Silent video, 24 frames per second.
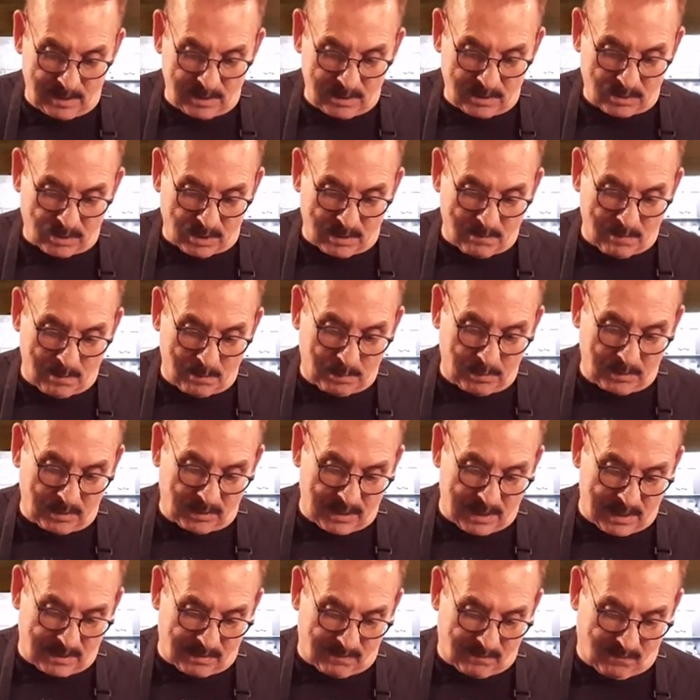So I'm going to put
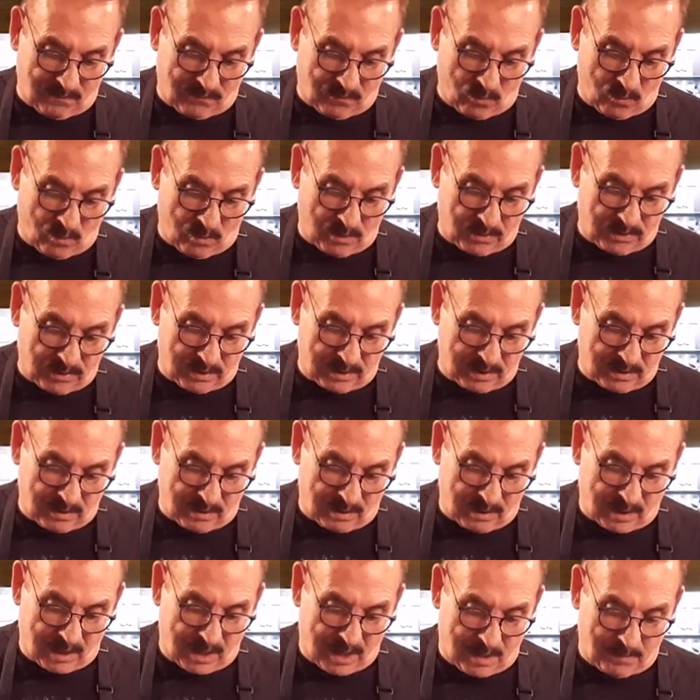that fourth
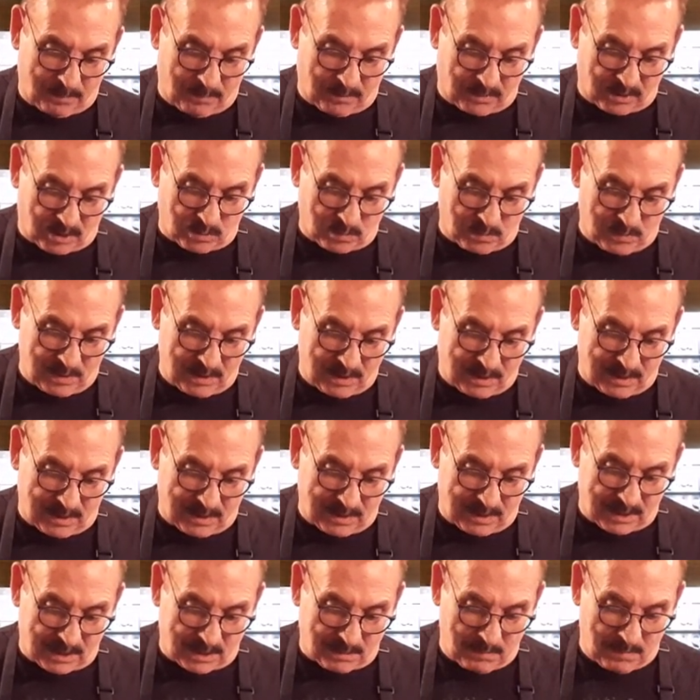a cup of sweetened
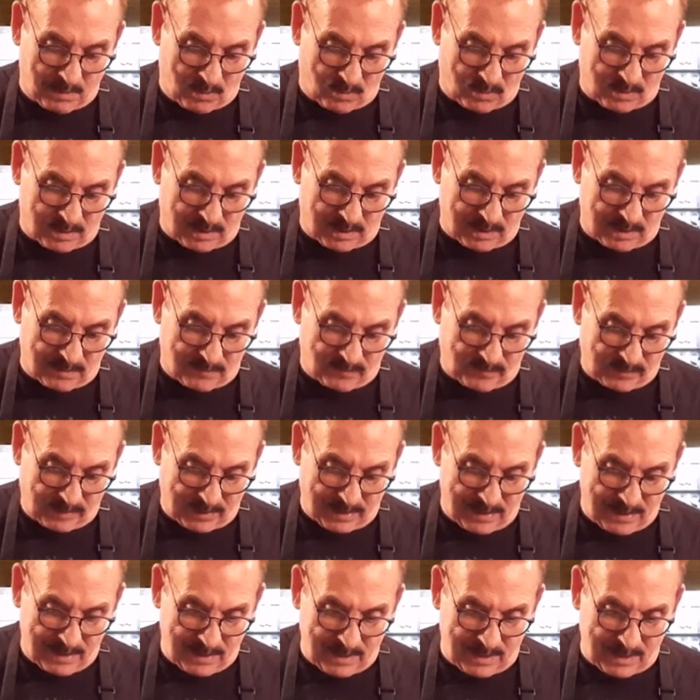condensed milk
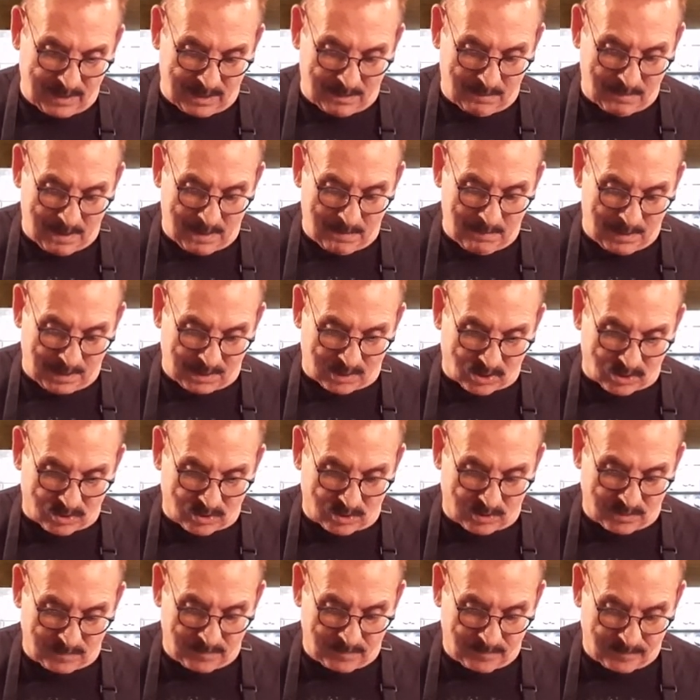in my
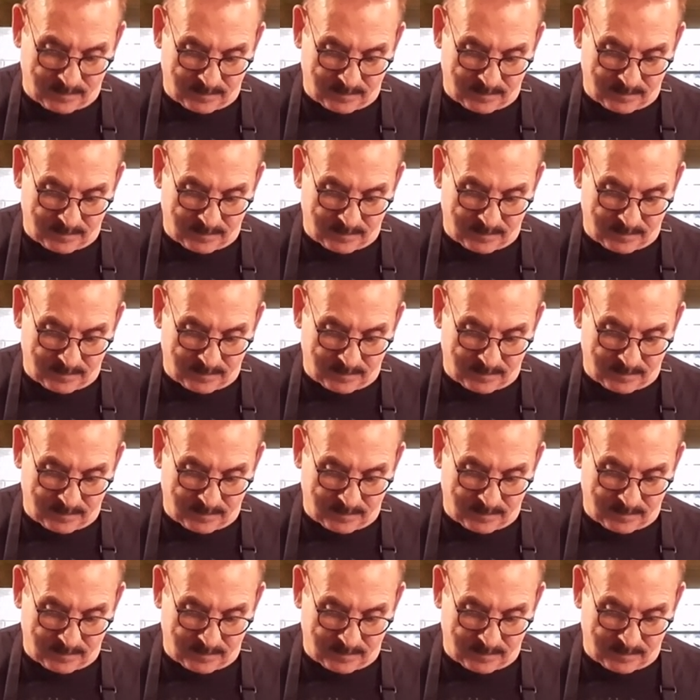mixture.